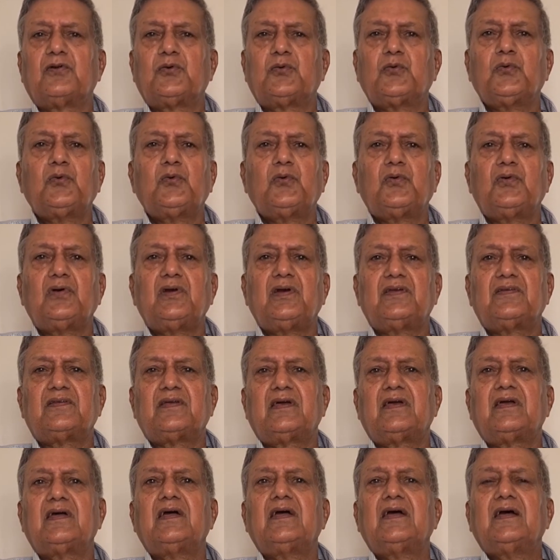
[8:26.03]
do is
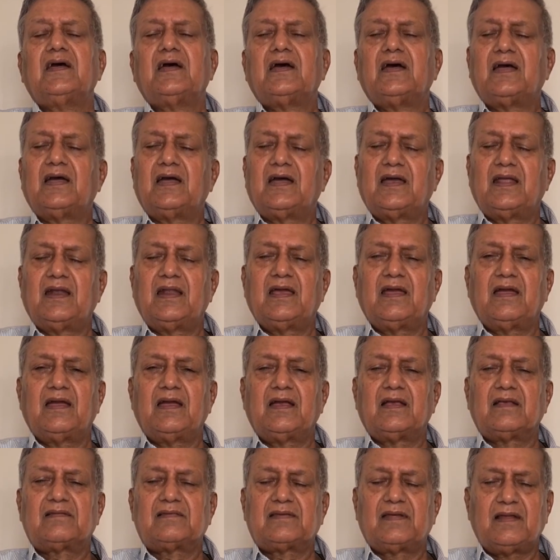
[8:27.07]
a
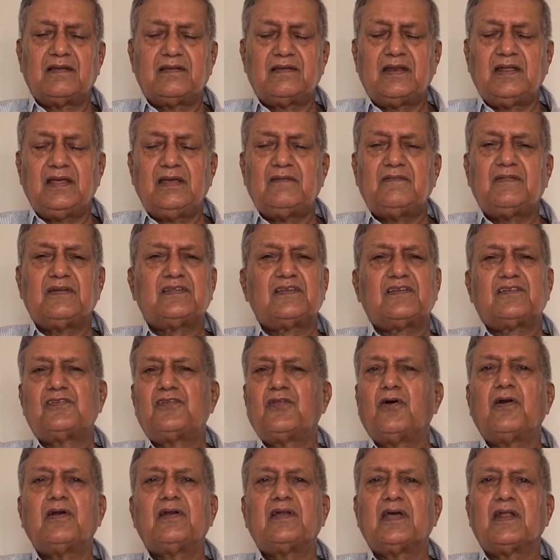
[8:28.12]
surgery which is
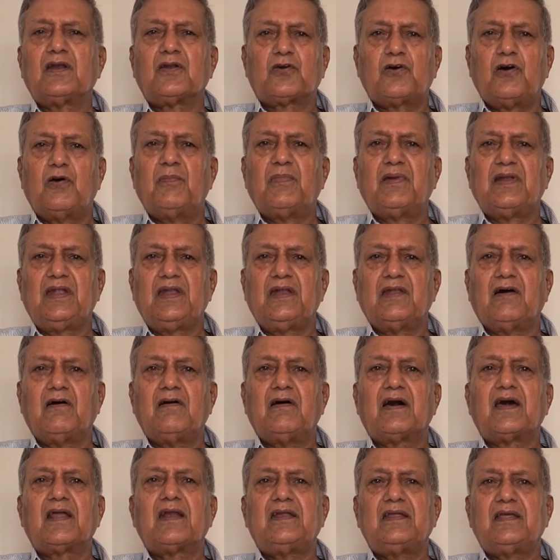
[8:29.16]
not done commonly
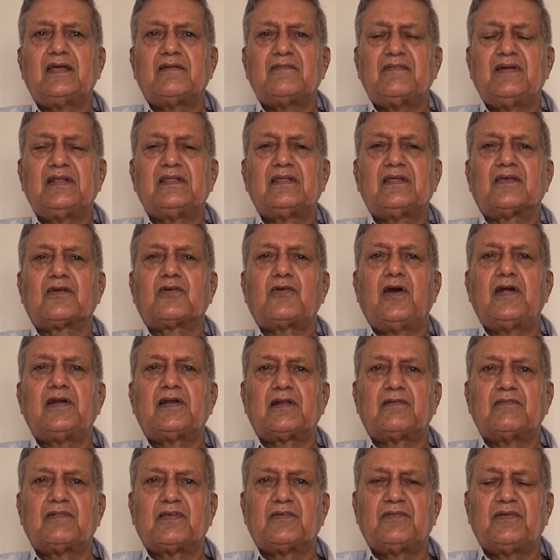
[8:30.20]
now. Earlier, when the
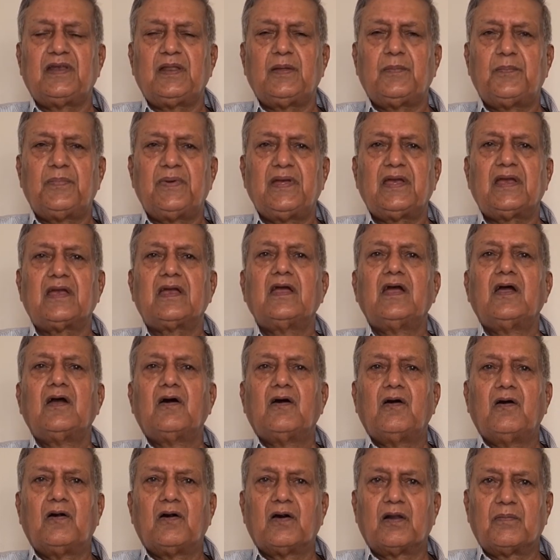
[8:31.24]
goiter was very big
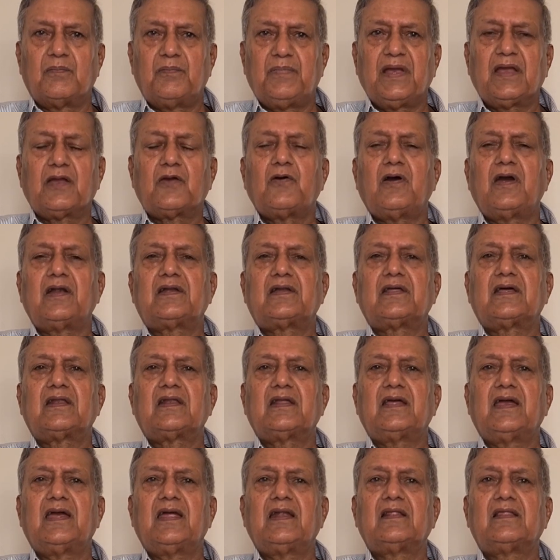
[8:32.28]
or big
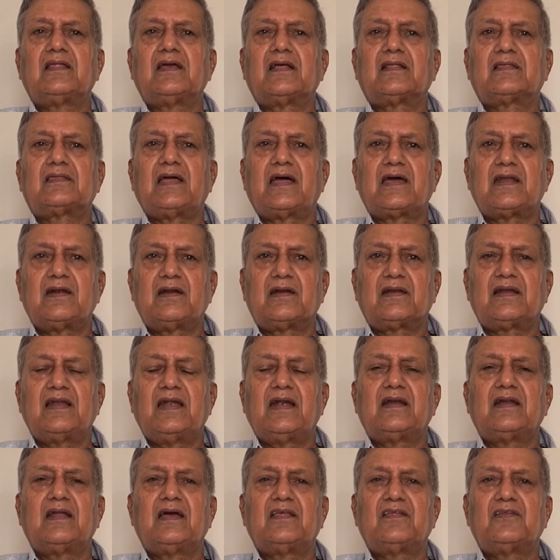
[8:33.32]
goiter and the thyroid
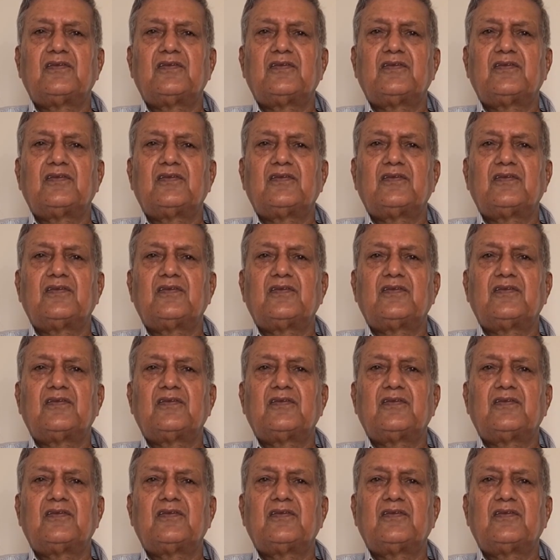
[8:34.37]
gland